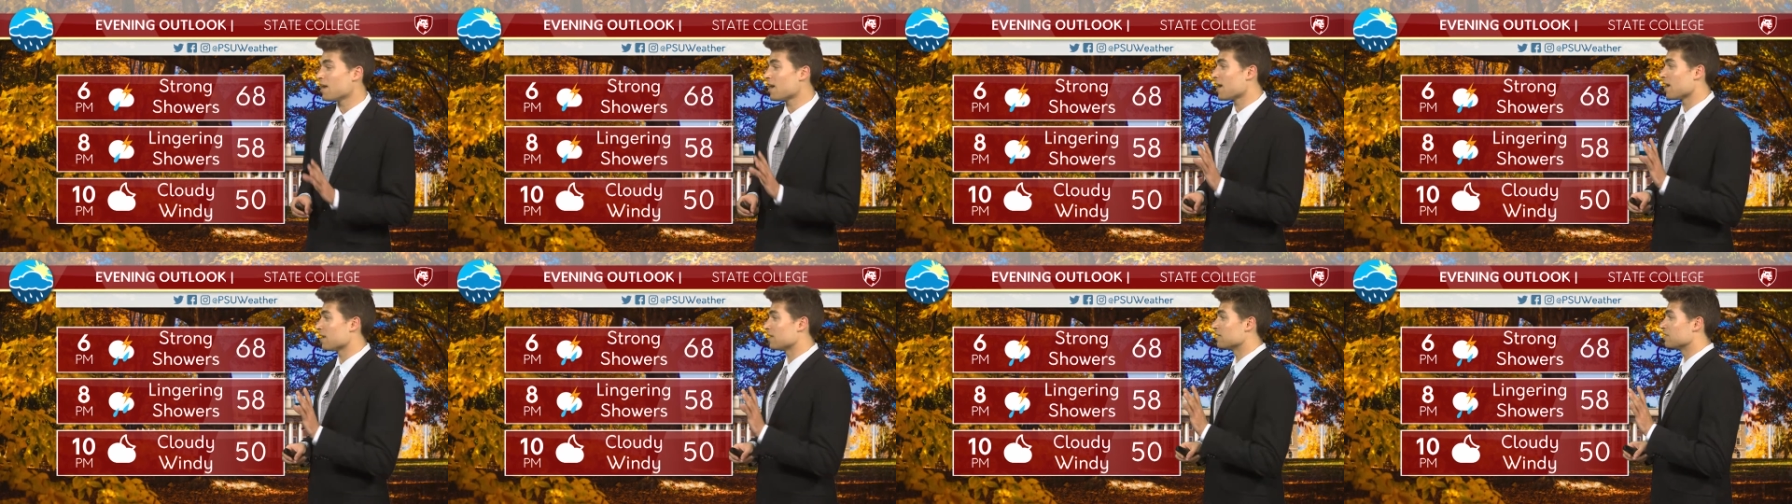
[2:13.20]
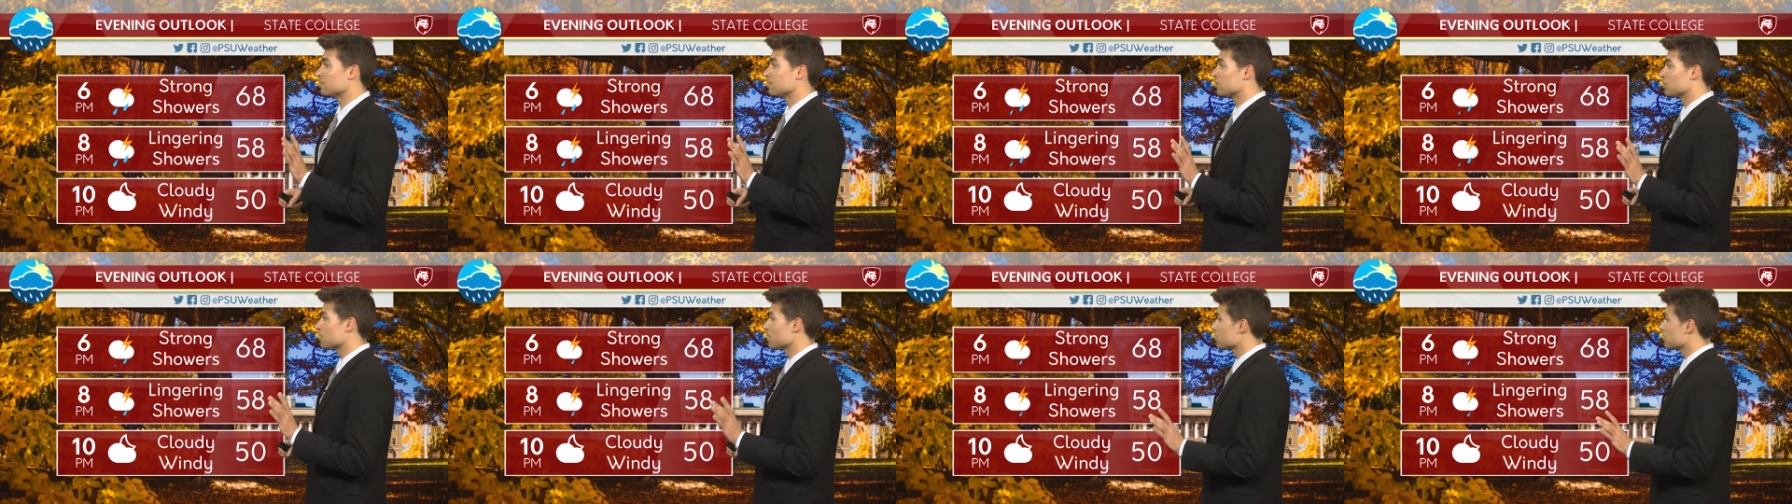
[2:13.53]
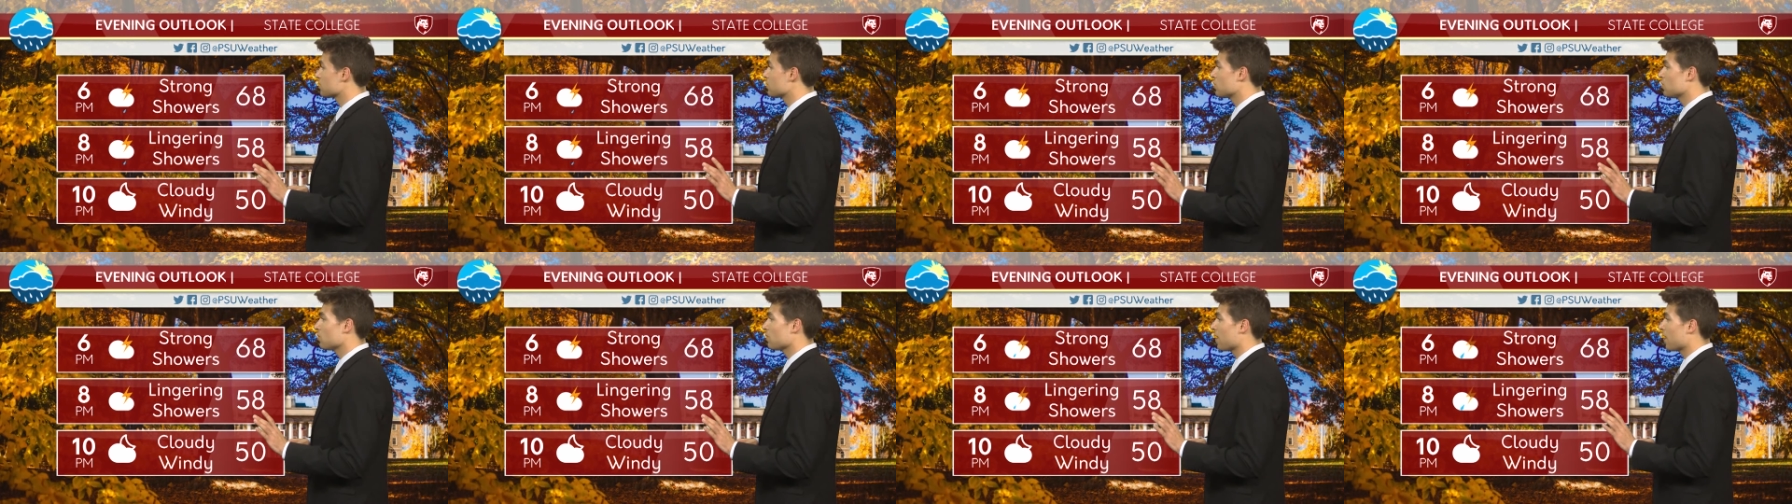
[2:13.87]
And in
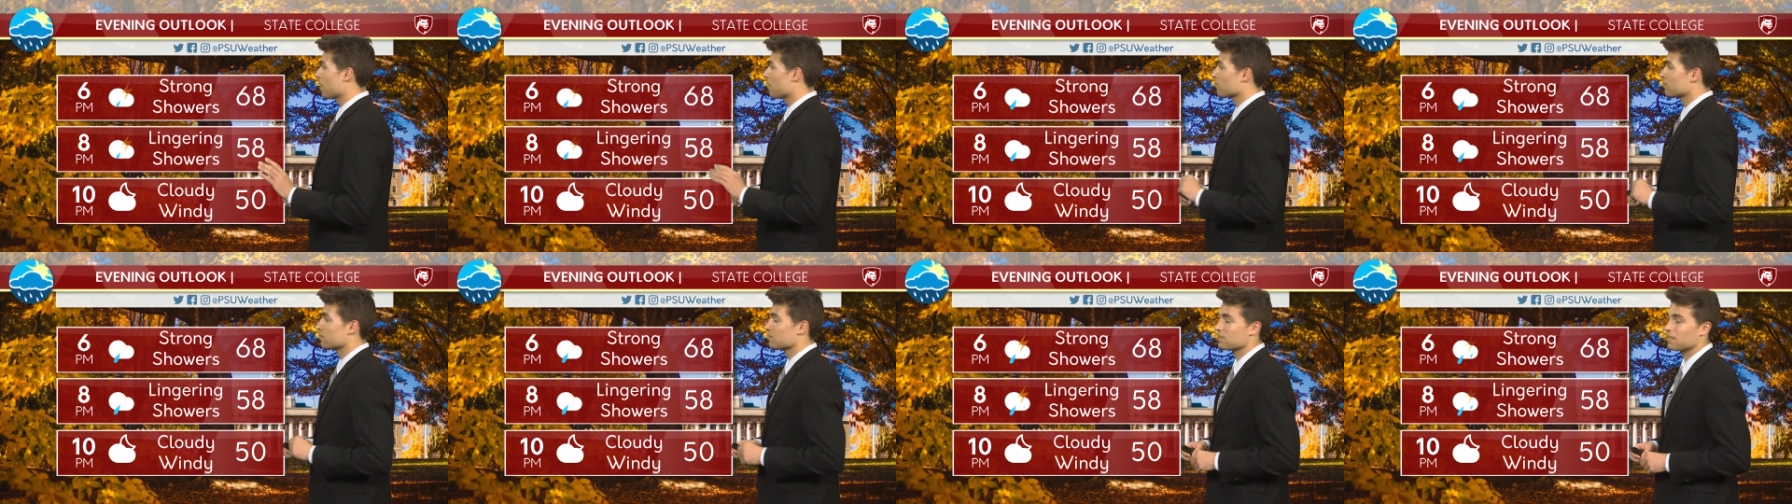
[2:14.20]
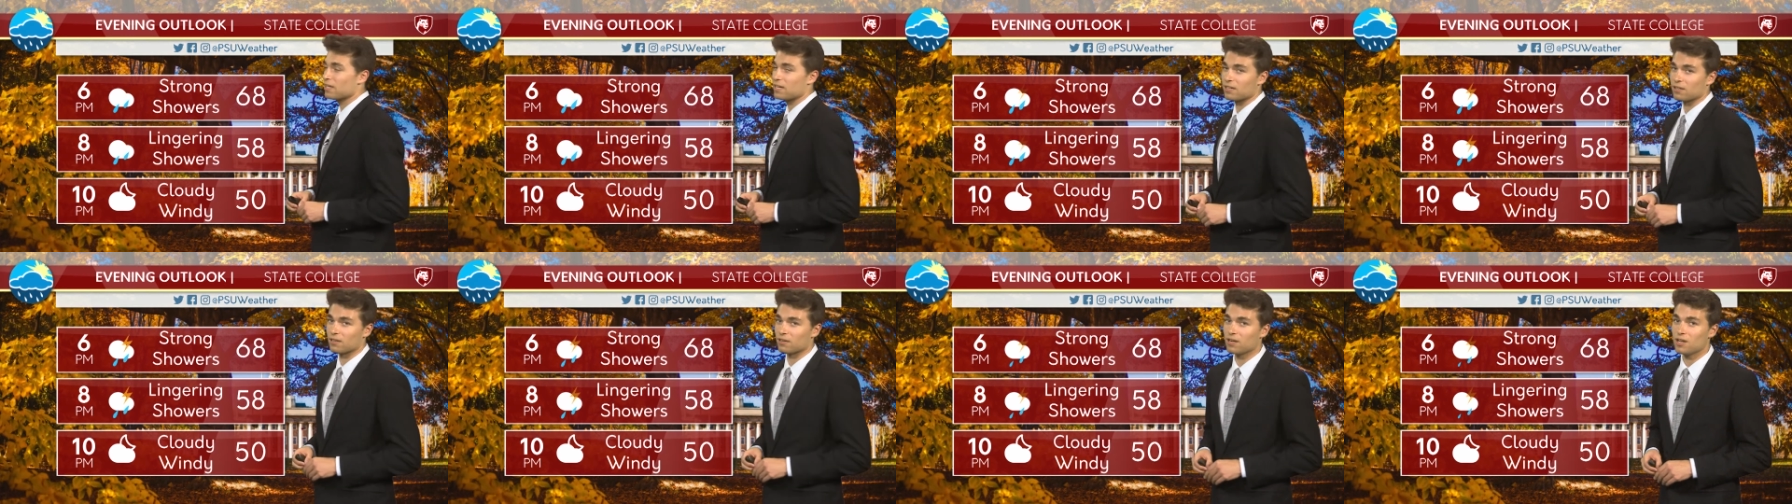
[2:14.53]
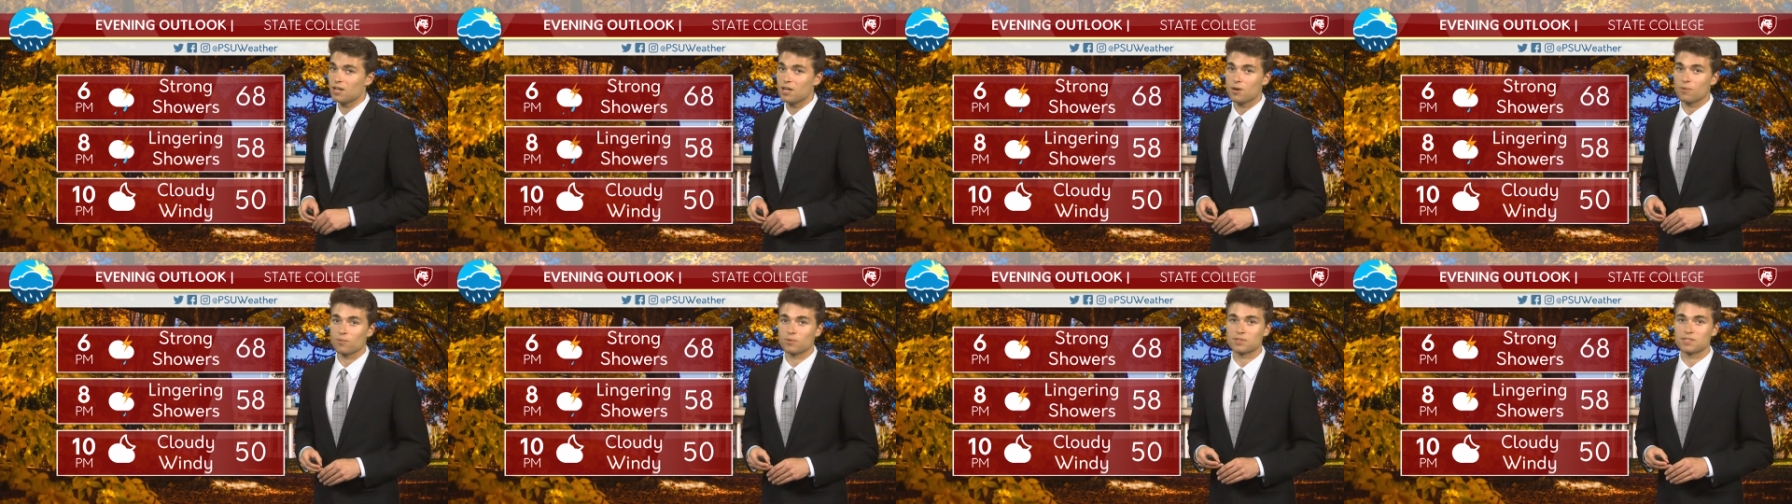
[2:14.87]
just two hours later,
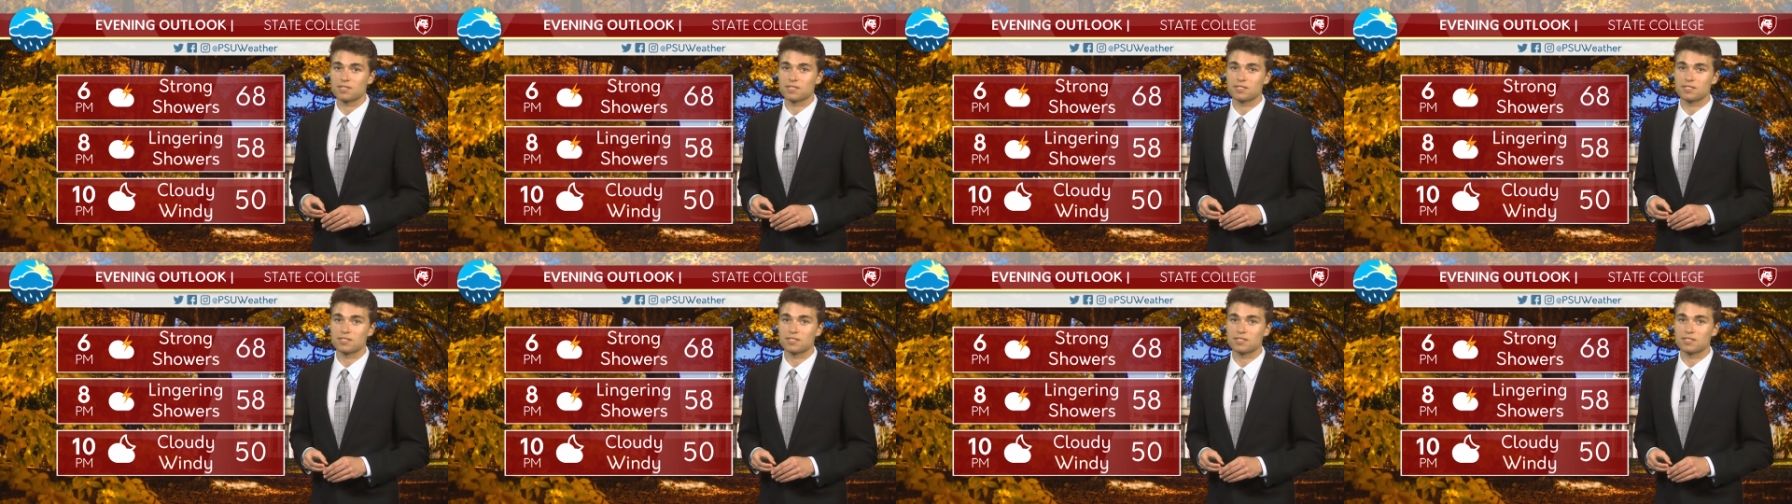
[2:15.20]
we're